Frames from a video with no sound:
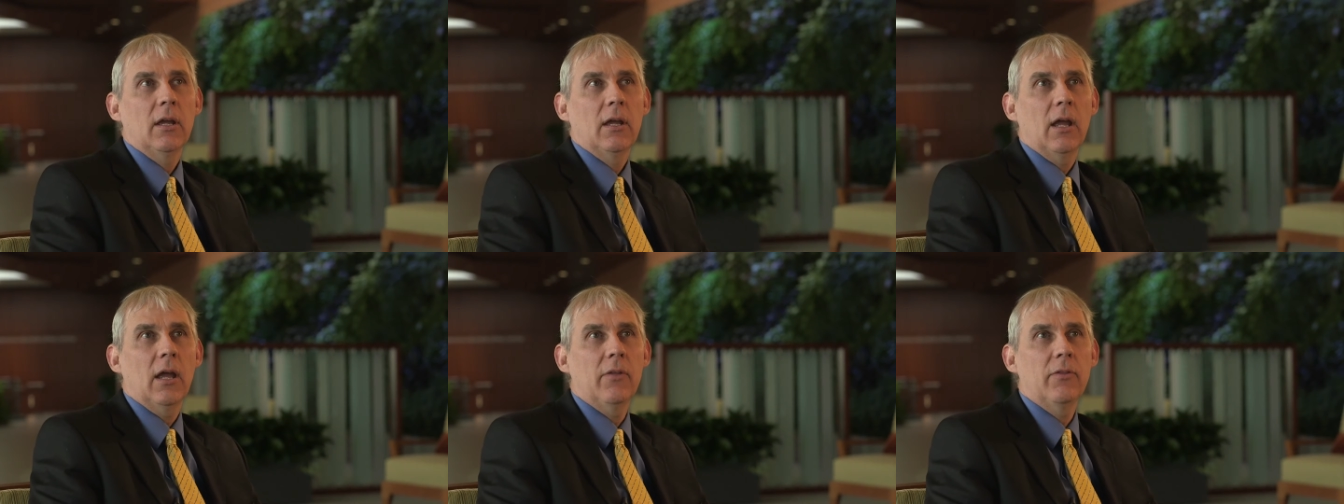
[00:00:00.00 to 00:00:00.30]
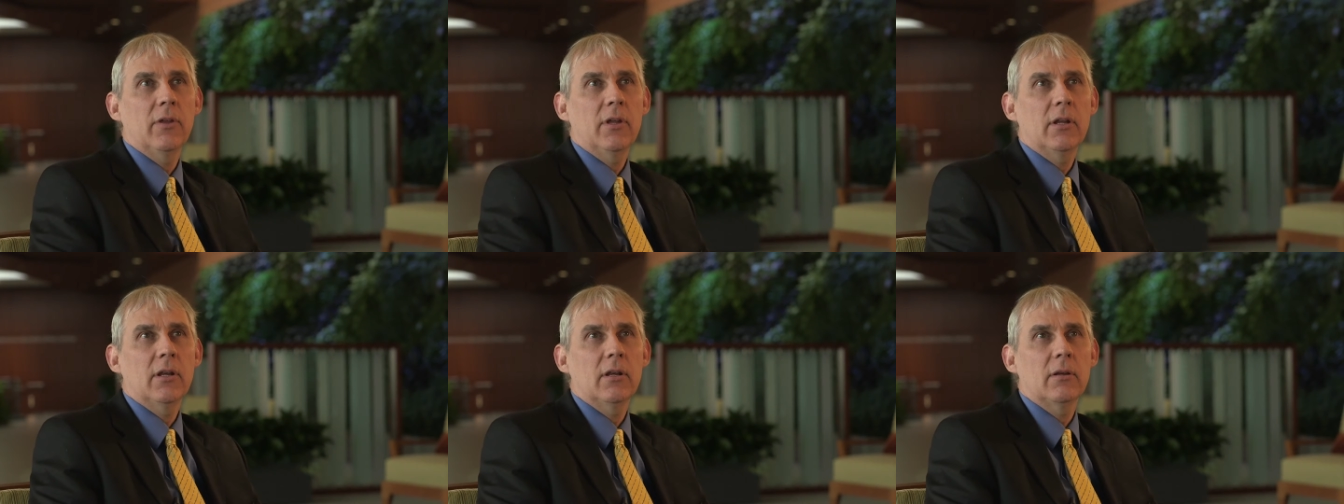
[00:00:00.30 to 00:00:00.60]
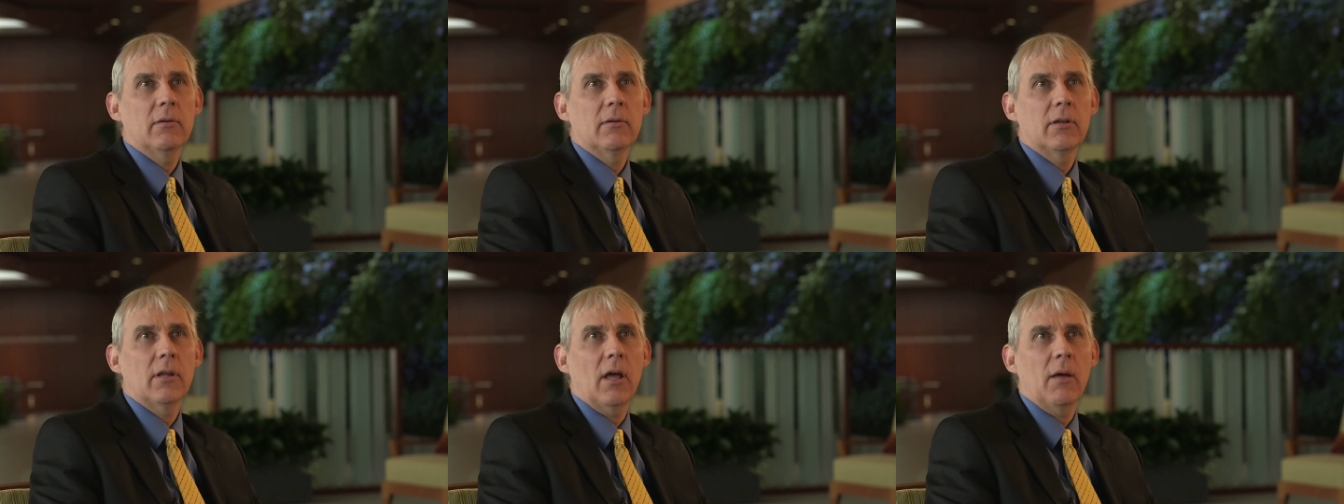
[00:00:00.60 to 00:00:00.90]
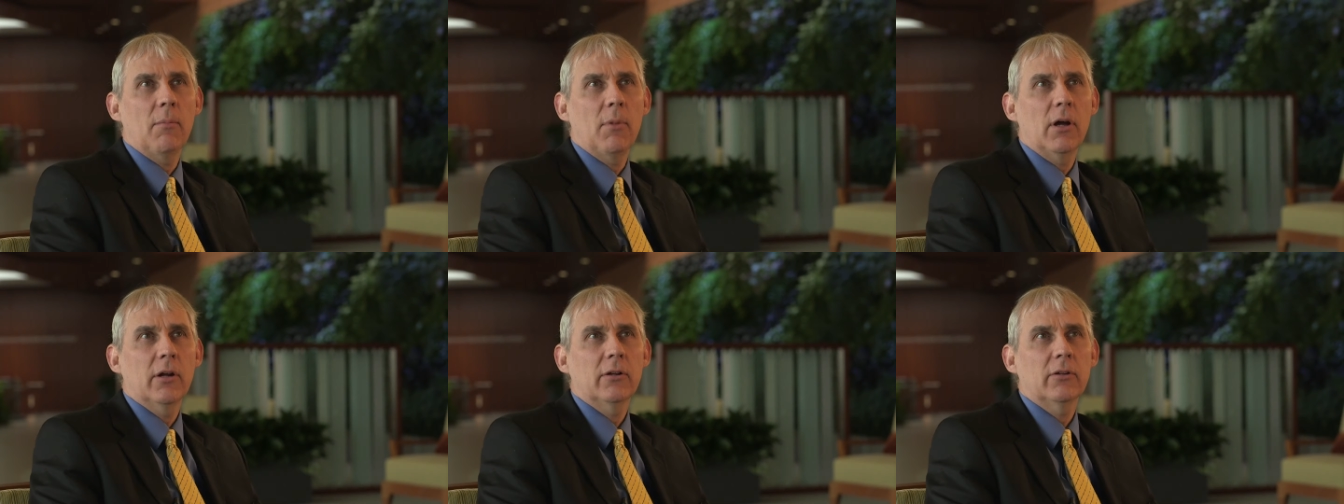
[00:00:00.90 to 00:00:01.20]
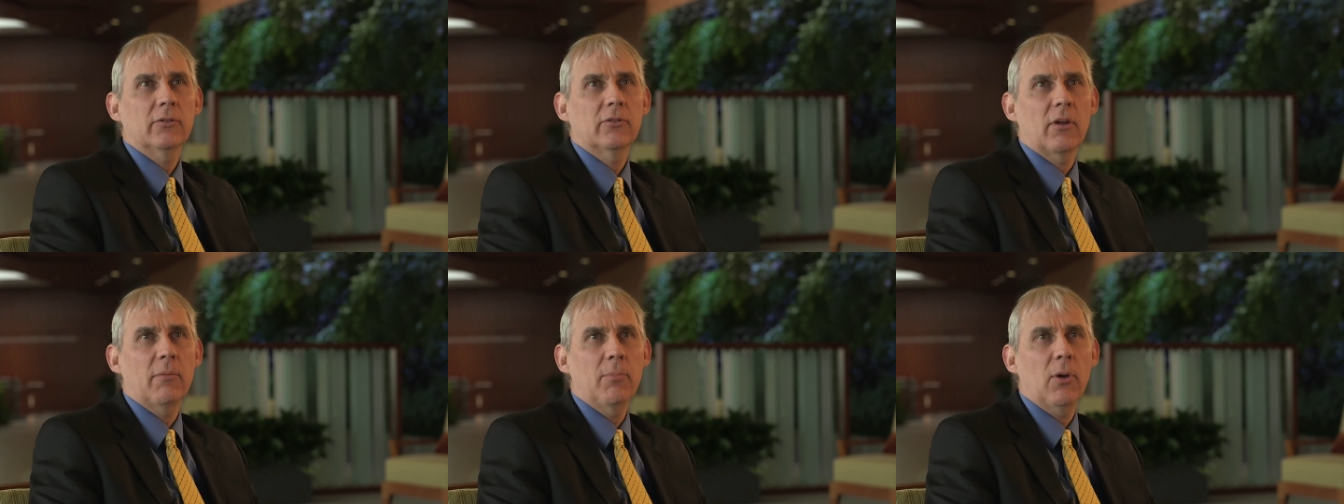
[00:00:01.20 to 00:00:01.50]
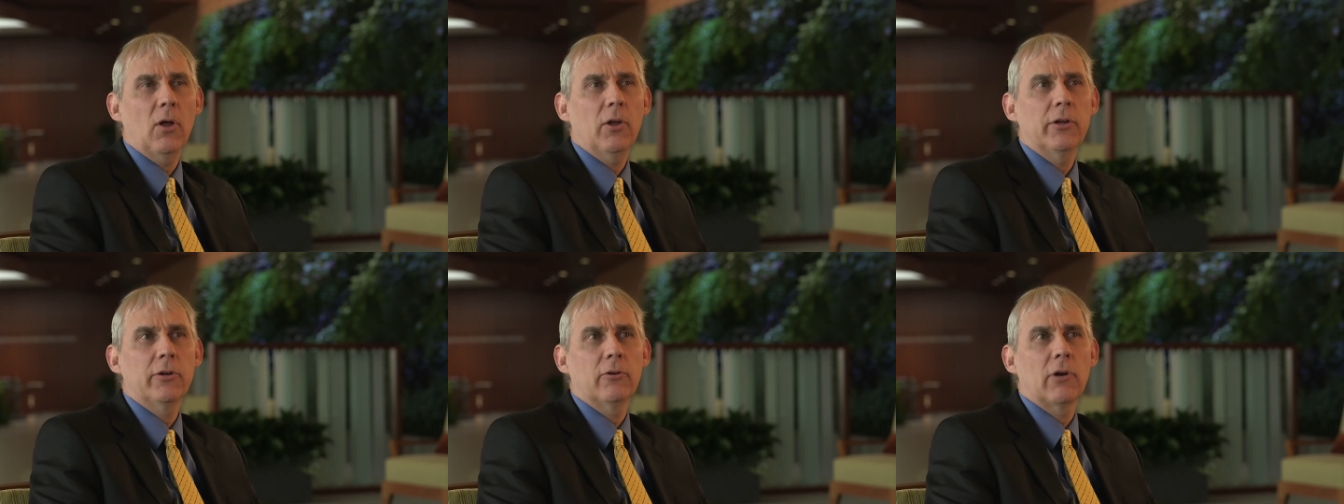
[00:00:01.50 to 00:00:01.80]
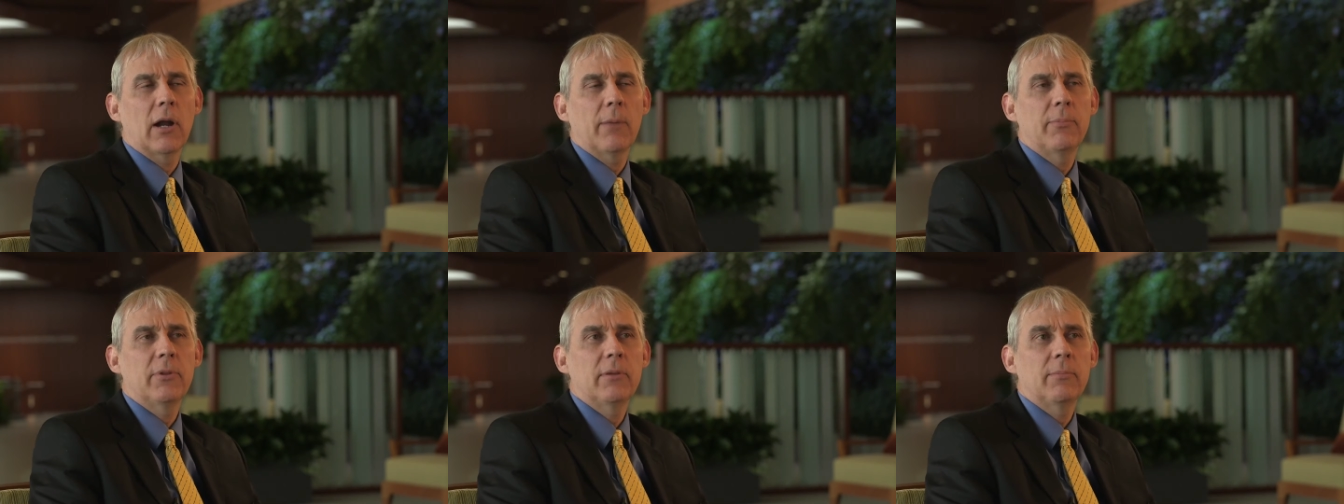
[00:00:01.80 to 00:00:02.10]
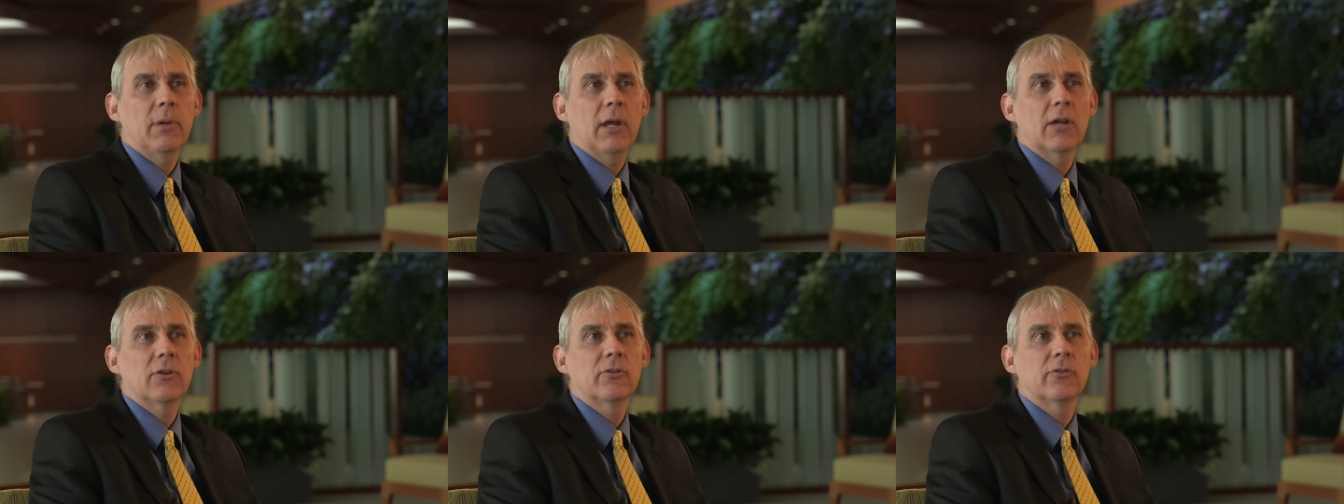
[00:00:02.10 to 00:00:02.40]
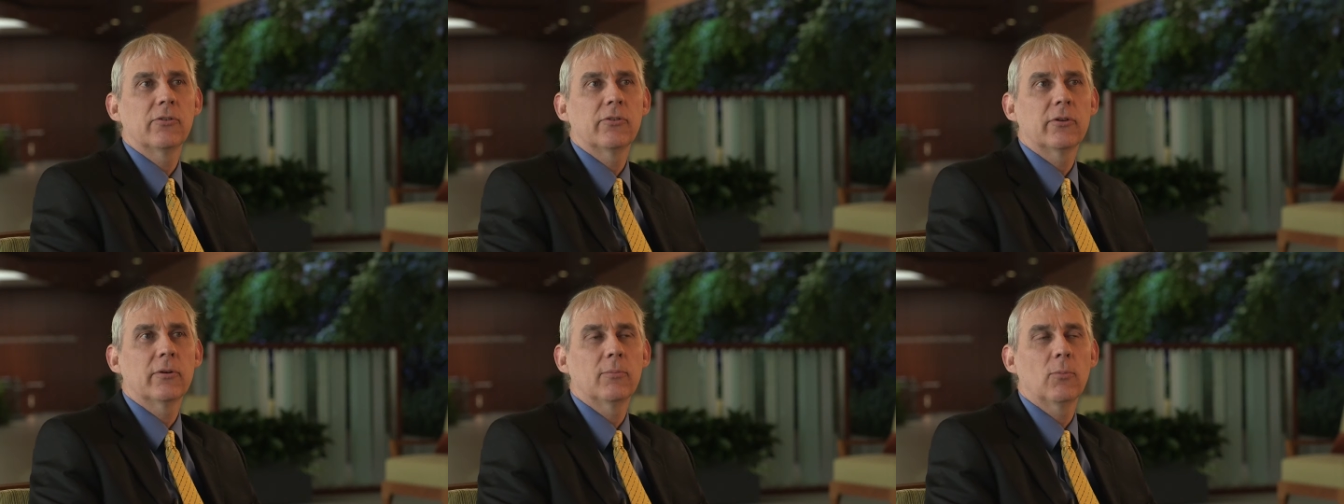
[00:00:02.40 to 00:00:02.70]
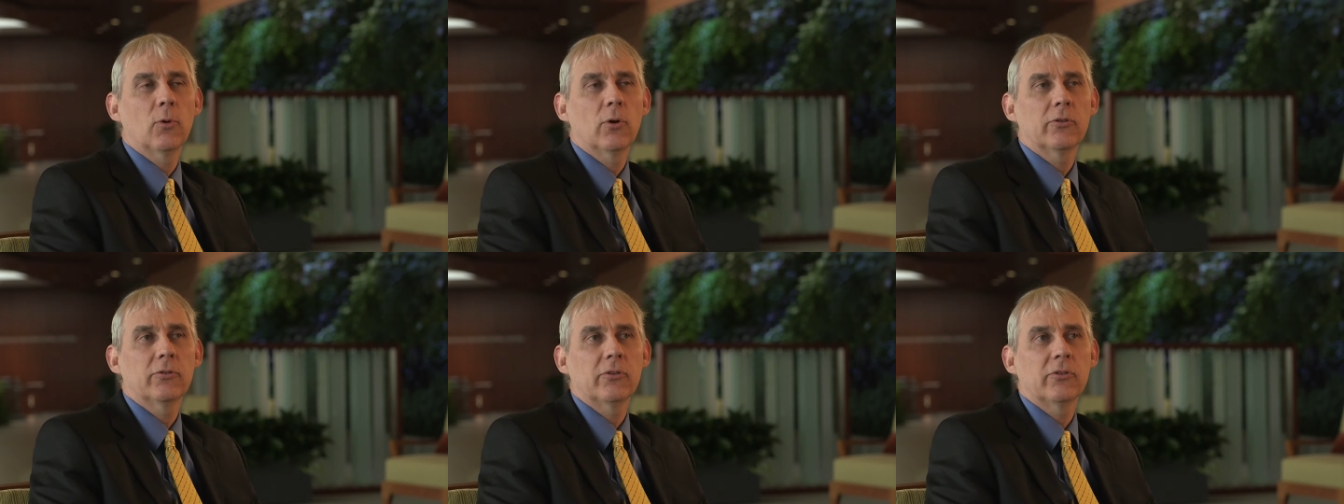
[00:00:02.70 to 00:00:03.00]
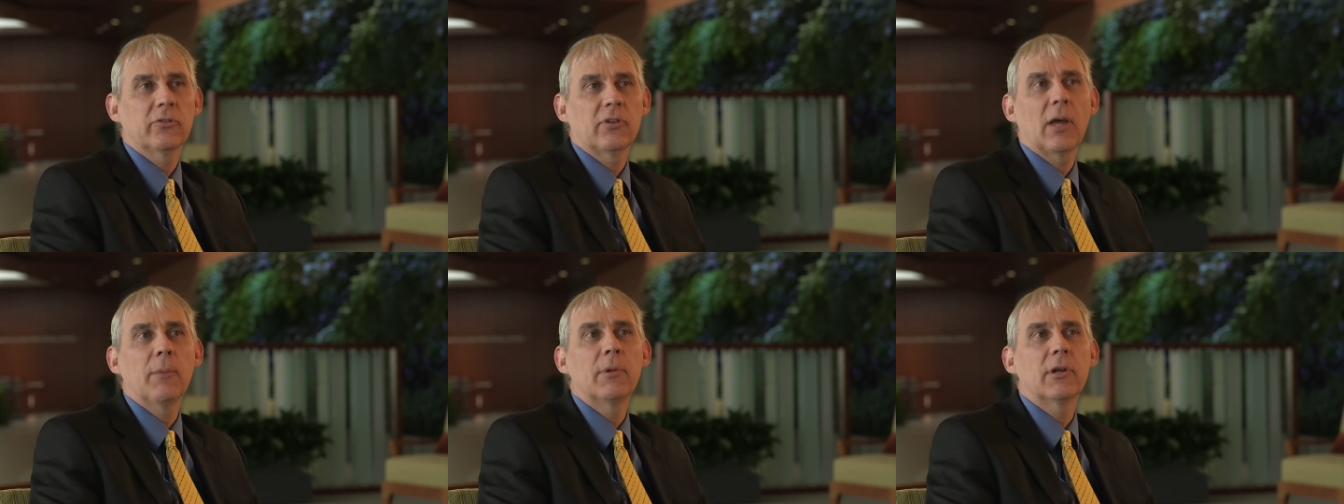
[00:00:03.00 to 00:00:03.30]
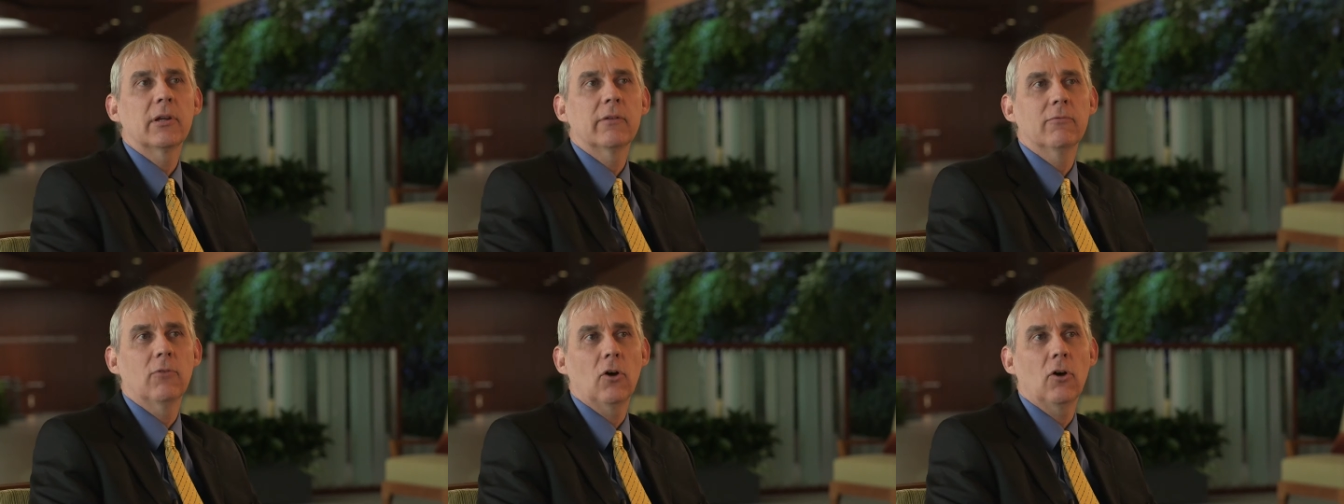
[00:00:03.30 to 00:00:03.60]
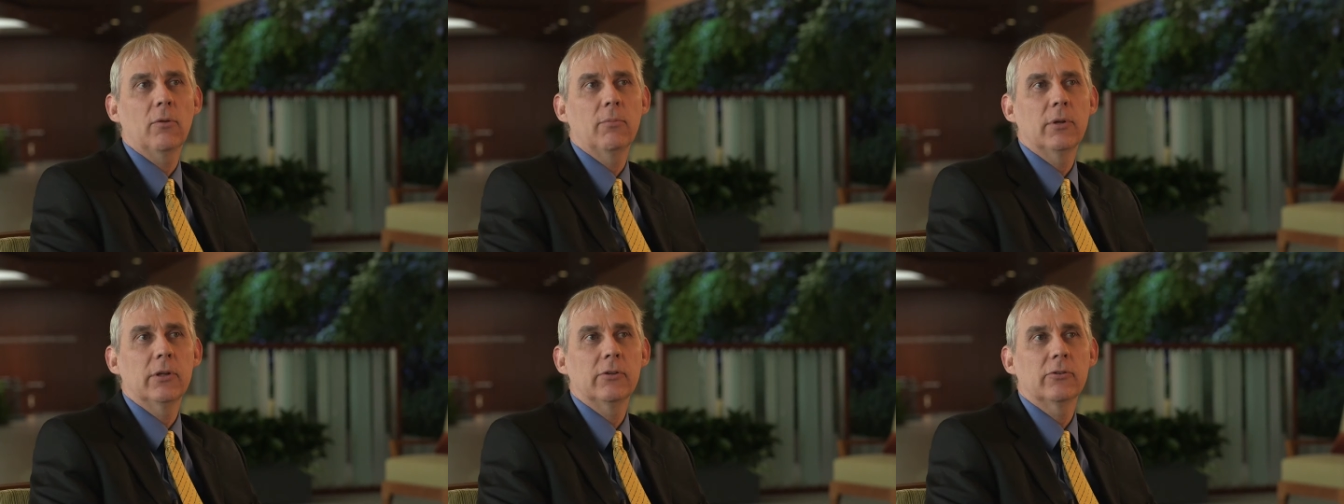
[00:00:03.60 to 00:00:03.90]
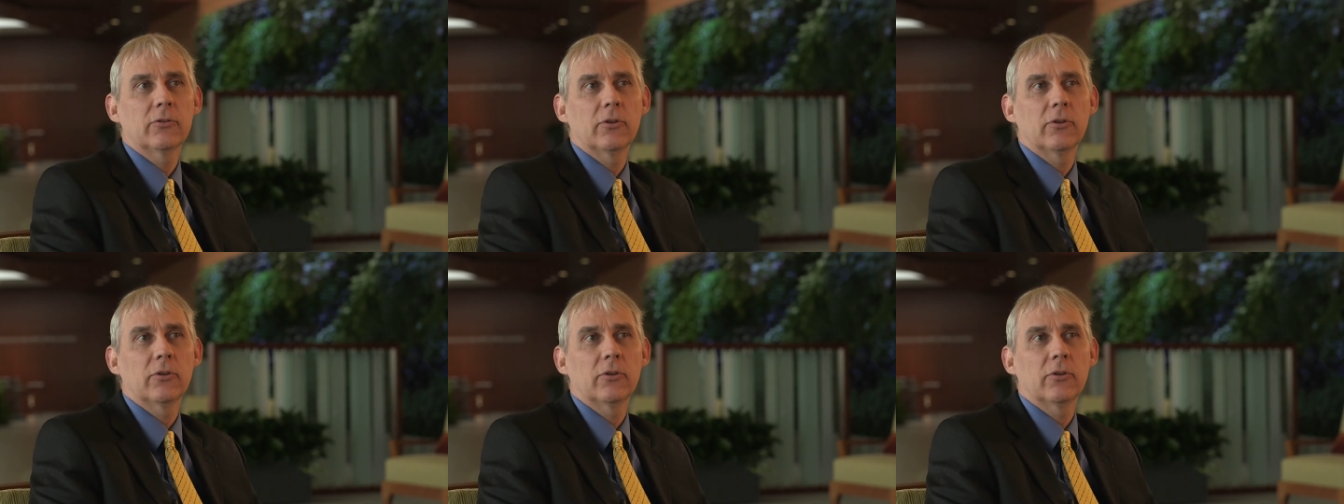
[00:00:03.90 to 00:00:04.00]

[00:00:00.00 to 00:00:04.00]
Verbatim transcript: And then among some polyneuropathy patients, there are more systemic involvement.